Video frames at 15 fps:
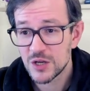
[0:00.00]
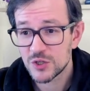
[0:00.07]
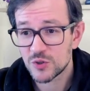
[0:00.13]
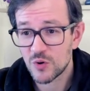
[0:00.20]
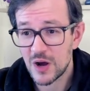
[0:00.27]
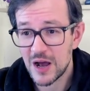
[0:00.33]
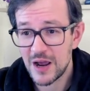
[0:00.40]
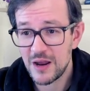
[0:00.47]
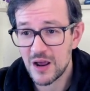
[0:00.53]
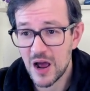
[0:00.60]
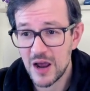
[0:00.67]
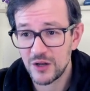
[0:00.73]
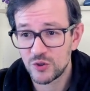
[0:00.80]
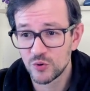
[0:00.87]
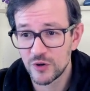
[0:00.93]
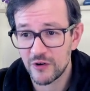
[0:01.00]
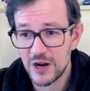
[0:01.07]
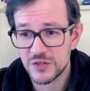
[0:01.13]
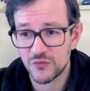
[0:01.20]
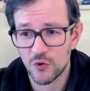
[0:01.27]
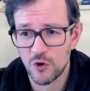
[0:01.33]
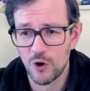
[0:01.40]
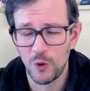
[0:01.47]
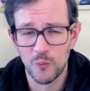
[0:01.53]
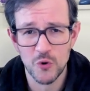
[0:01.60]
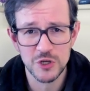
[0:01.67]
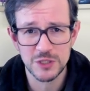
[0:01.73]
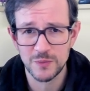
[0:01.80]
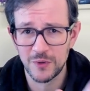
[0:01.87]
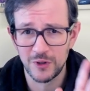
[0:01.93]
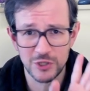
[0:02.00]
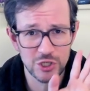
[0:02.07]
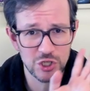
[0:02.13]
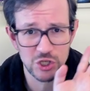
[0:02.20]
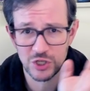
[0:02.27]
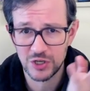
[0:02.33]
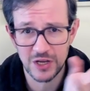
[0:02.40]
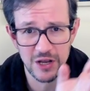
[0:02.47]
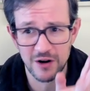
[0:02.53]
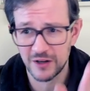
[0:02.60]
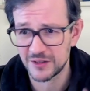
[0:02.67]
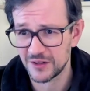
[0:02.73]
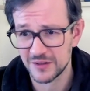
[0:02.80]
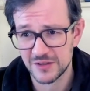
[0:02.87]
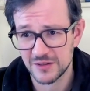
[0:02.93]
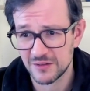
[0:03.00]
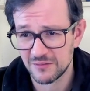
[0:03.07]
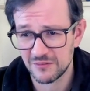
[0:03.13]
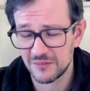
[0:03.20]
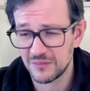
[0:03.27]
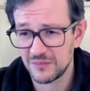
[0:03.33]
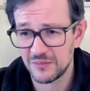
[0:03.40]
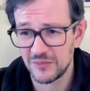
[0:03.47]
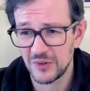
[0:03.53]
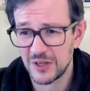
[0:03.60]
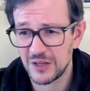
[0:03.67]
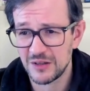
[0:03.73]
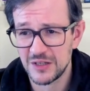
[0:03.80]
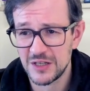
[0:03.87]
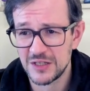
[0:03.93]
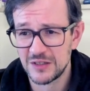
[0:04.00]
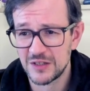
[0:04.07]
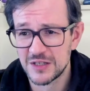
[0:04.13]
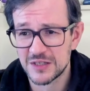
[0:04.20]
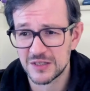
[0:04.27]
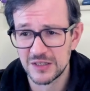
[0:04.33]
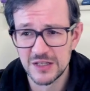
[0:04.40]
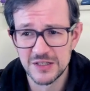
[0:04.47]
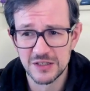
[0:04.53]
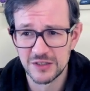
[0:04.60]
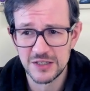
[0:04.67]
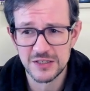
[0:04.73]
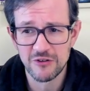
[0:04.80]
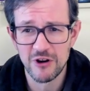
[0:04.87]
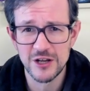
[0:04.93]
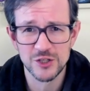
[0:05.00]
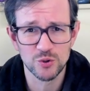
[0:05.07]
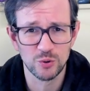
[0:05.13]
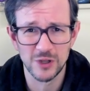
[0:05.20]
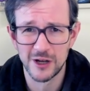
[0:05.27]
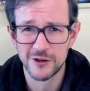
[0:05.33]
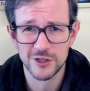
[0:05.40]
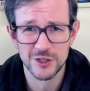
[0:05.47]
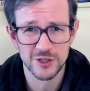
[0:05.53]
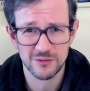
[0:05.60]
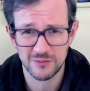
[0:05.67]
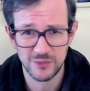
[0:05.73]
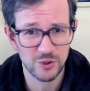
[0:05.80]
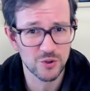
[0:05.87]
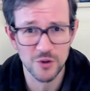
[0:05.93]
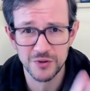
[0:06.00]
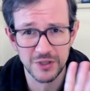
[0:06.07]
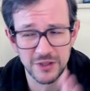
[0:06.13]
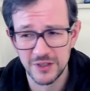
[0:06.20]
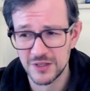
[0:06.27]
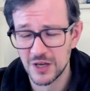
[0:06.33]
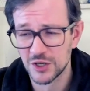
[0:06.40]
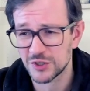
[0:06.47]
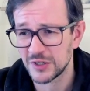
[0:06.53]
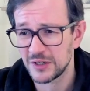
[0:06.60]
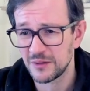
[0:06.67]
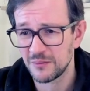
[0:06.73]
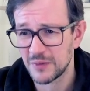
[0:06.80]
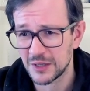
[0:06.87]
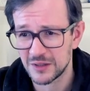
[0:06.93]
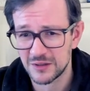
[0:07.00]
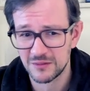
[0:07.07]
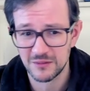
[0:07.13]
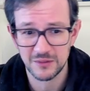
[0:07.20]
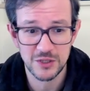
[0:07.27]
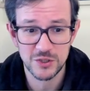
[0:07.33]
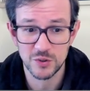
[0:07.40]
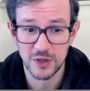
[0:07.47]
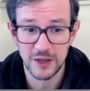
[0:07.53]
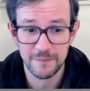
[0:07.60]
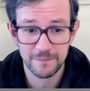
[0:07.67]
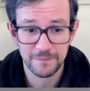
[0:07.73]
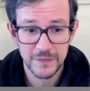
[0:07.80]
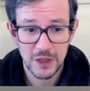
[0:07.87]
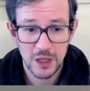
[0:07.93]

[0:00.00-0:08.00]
So I do arrays for all possible characters. Okay, this array is too large. You don't need it actually, but it's okay.